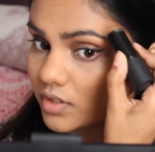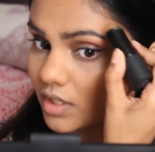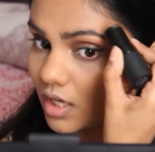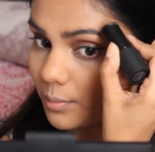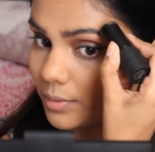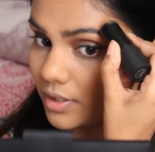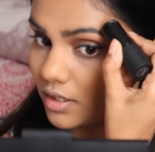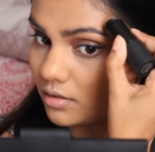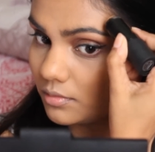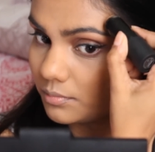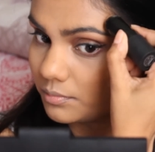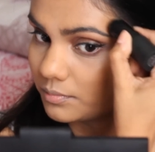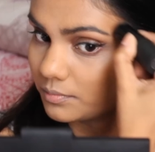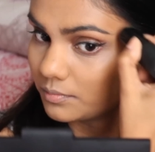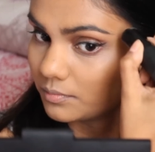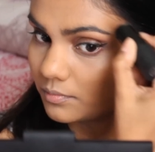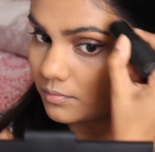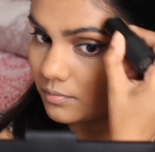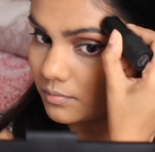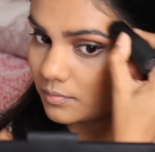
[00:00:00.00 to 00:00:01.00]
up here,
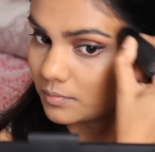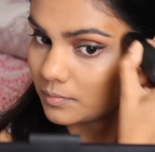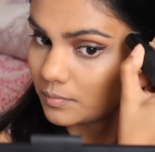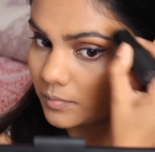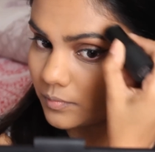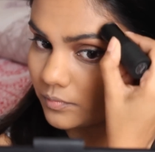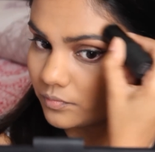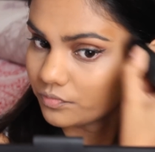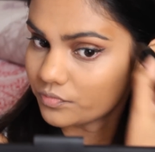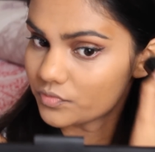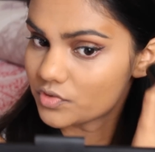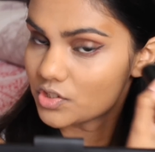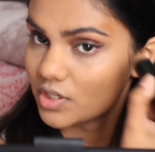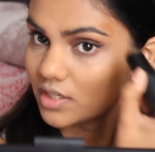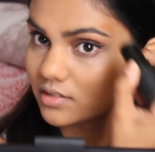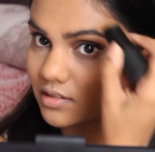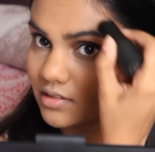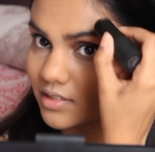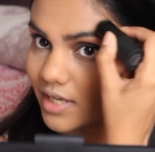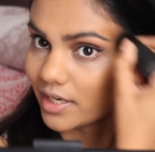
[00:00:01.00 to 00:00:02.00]

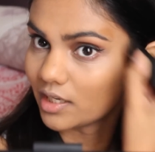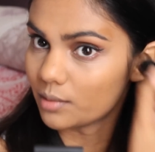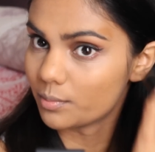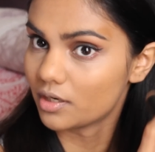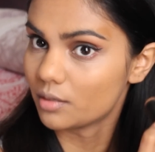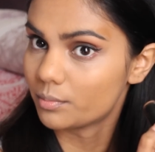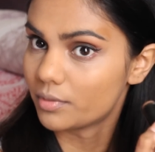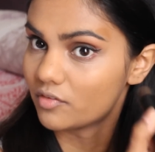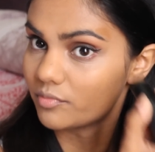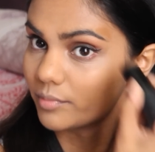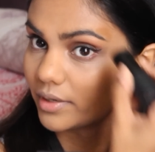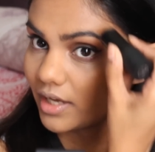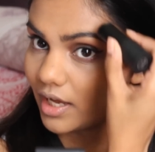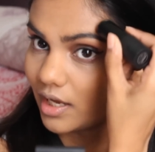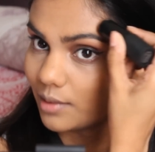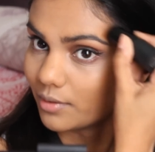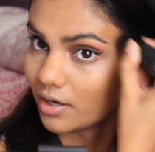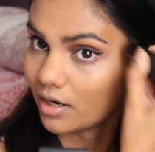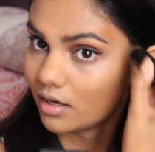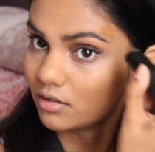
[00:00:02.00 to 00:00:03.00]
just a tiny bit above my
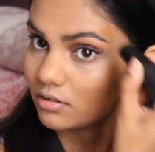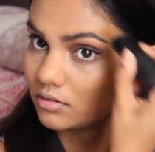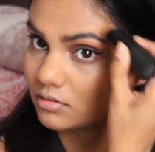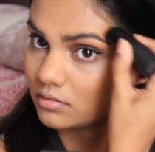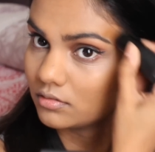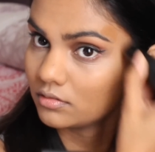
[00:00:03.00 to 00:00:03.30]
eyebrow.